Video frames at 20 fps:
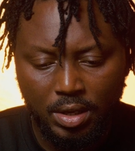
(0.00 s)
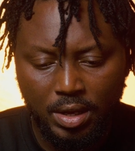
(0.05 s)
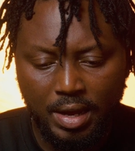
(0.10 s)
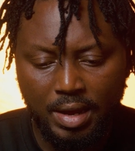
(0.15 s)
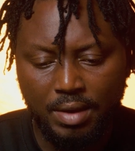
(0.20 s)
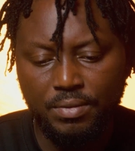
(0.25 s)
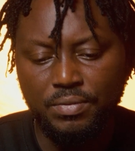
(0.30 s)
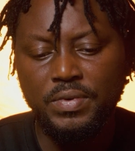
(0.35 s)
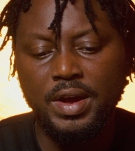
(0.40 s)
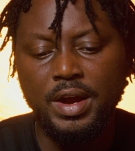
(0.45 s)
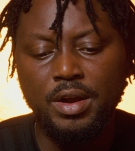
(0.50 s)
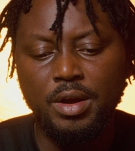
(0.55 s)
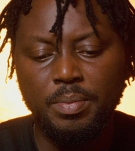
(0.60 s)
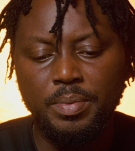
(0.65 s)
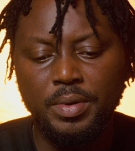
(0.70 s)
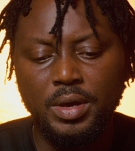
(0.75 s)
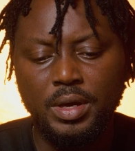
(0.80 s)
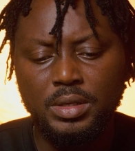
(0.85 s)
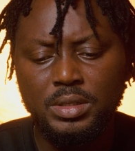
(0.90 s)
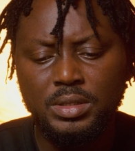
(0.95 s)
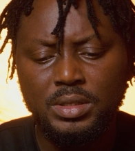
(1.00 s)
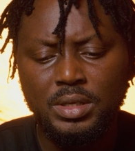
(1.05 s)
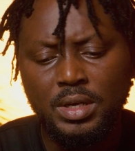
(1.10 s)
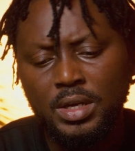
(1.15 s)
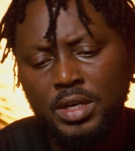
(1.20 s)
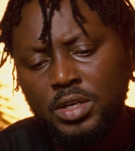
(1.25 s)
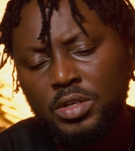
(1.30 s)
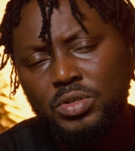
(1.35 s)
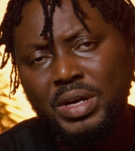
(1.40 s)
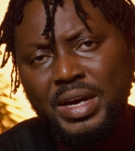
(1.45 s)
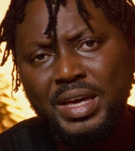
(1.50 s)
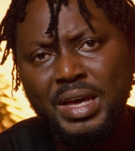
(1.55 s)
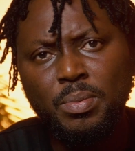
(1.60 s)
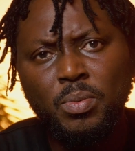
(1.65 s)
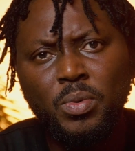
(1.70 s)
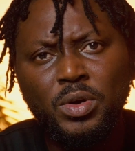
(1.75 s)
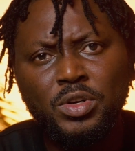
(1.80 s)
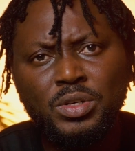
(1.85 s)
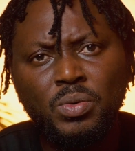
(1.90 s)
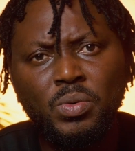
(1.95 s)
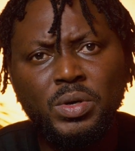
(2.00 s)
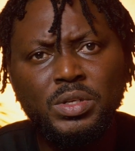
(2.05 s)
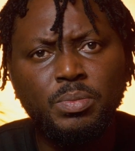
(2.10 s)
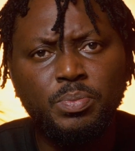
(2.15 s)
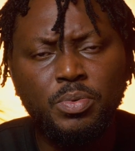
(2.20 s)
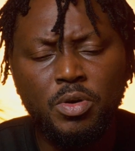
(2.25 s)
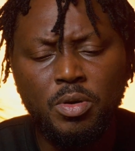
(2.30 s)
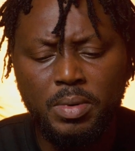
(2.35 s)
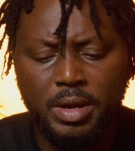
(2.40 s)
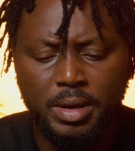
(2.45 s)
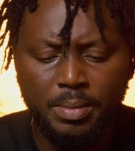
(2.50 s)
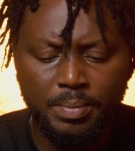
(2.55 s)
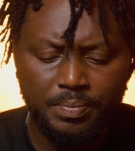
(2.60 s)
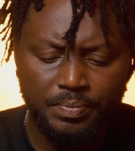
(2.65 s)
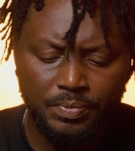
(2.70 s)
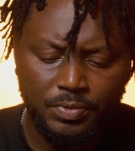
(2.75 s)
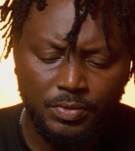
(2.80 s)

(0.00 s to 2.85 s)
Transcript: and file repairs. So I kept wondering what's the problem,